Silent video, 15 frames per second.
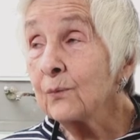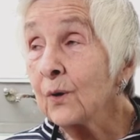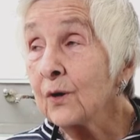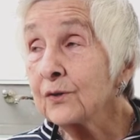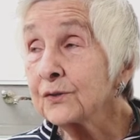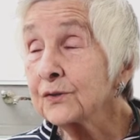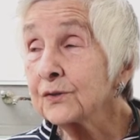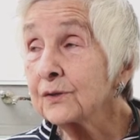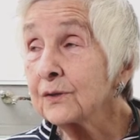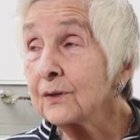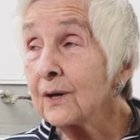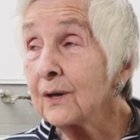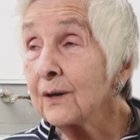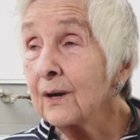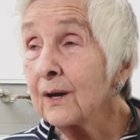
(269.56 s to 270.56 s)
was
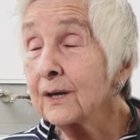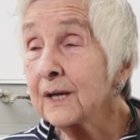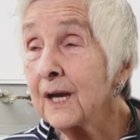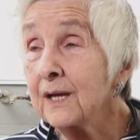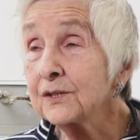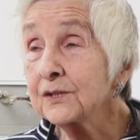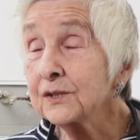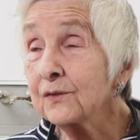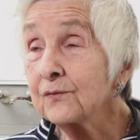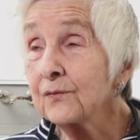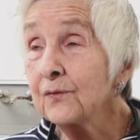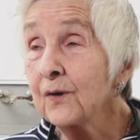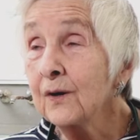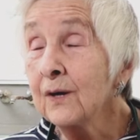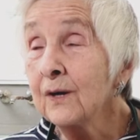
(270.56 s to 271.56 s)
a case
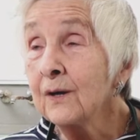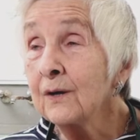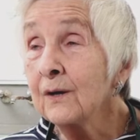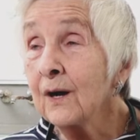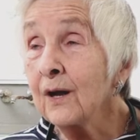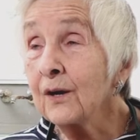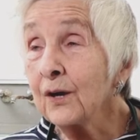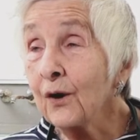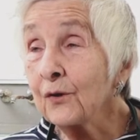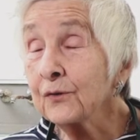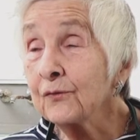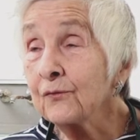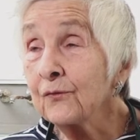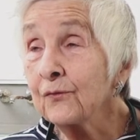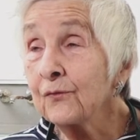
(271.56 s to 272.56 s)
of a lot
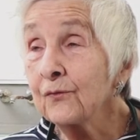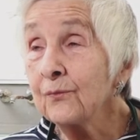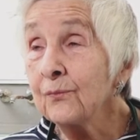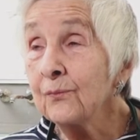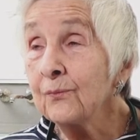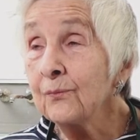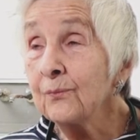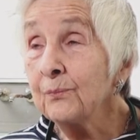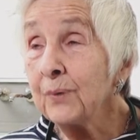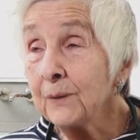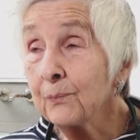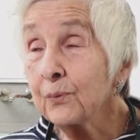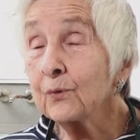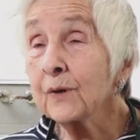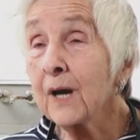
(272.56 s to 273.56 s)
of
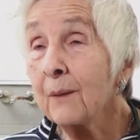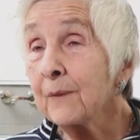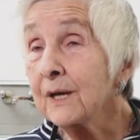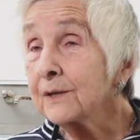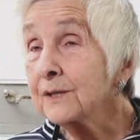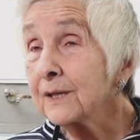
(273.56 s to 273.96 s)
people coming